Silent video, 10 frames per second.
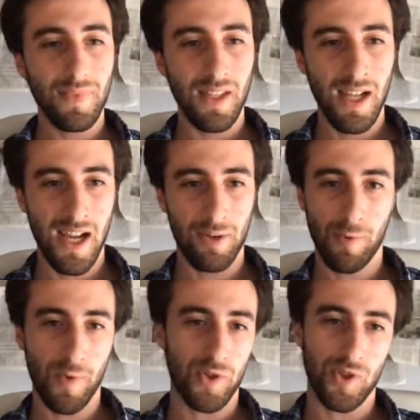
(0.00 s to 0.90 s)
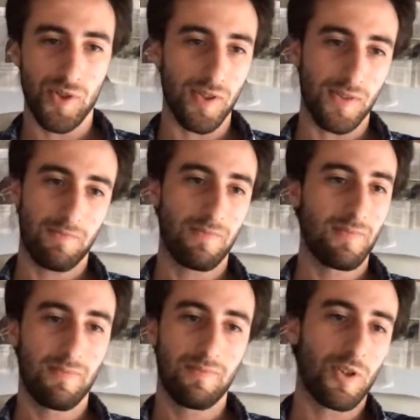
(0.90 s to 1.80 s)
And we want just to
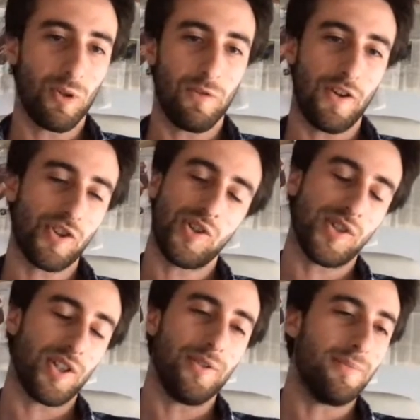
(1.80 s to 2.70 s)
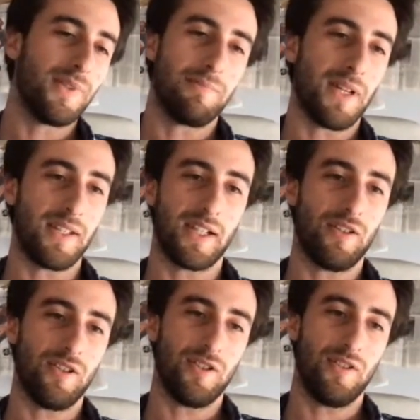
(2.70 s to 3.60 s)
call functions on them depending
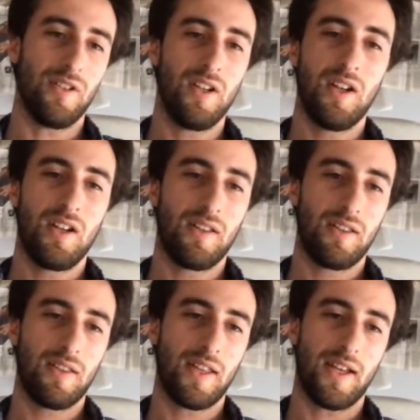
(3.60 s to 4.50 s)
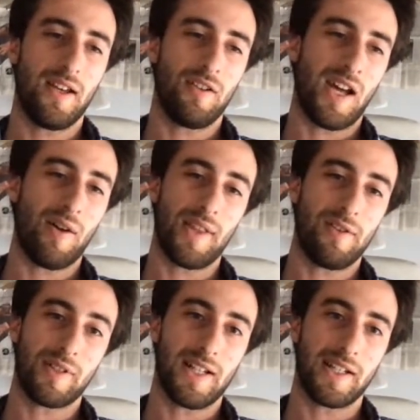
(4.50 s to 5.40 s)
on how they
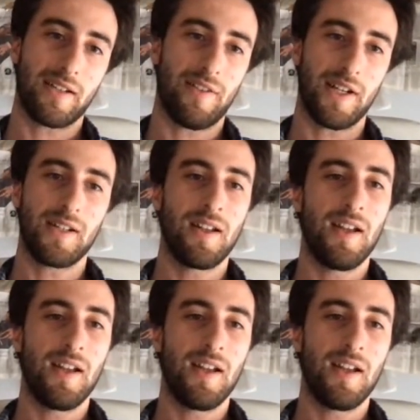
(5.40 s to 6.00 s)
look like, right?